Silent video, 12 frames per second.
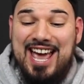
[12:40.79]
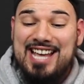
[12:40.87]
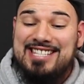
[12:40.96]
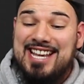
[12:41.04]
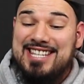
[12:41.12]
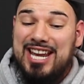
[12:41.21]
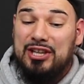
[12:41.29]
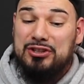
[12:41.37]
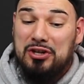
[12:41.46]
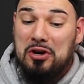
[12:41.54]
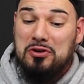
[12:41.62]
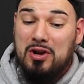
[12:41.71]
It says
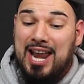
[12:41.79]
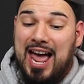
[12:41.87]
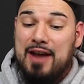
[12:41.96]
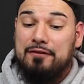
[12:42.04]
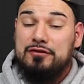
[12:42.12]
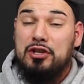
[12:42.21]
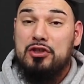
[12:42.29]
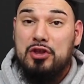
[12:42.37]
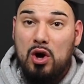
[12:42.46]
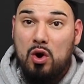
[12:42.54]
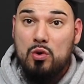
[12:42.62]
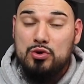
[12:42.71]
eternal life to
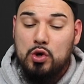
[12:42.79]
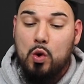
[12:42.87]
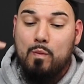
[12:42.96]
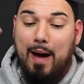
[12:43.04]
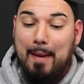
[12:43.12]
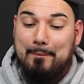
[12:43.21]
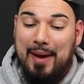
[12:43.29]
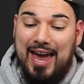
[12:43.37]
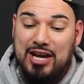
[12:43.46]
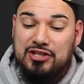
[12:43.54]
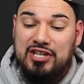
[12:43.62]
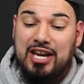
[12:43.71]
those who by
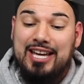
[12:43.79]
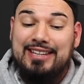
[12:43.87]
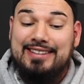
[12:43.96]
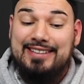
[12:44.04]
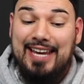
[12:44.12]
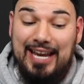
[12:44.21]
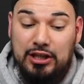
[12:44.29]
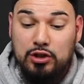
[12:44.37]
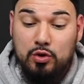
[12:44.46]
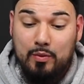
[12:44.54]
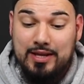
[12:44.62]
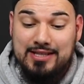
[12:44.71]
patient
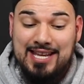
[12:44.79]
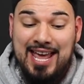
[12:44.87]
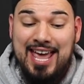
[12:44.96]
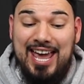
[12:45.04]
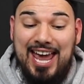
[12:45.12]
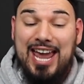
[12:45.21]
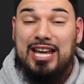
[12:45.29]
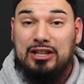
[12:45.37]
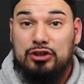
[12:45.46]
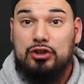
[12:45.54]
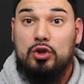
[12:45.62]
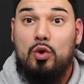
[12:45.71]
continuance
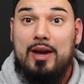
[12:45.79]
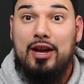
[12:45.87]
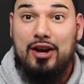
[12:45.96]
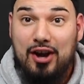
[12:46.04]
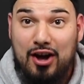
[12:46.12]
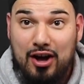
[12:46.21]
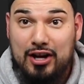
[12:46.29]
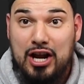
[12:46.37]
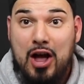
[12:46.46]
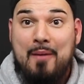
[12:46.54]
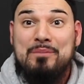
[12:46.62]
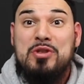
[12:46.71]
in doing good.